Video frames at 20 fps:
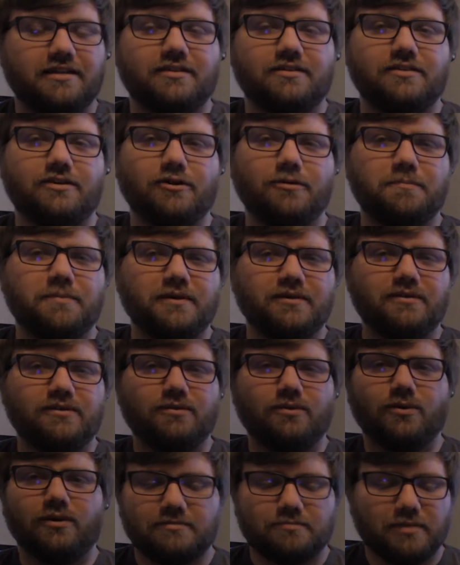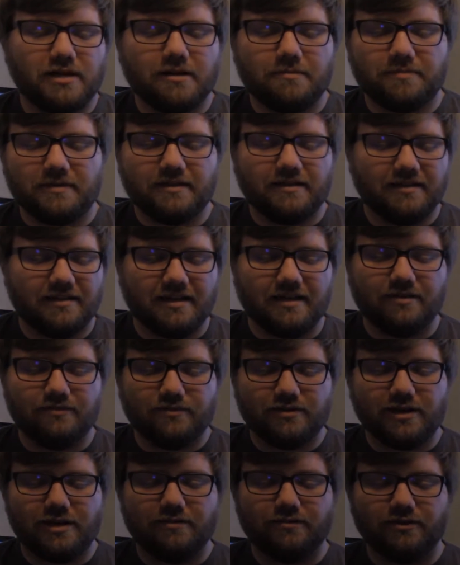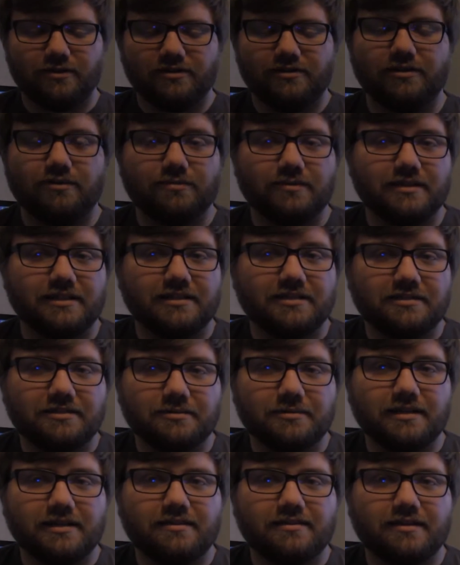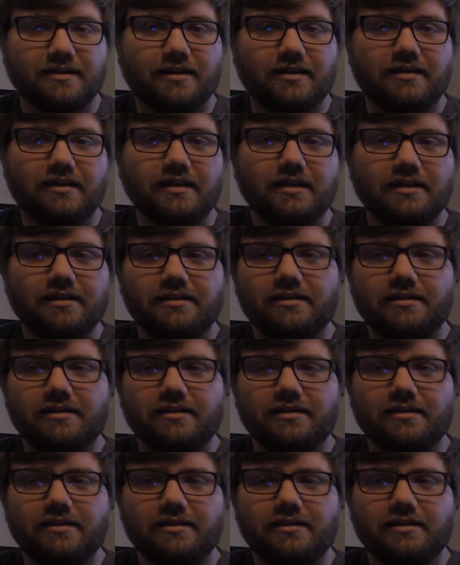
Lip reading: out in the open or pop in and out of cover and don't really do anything.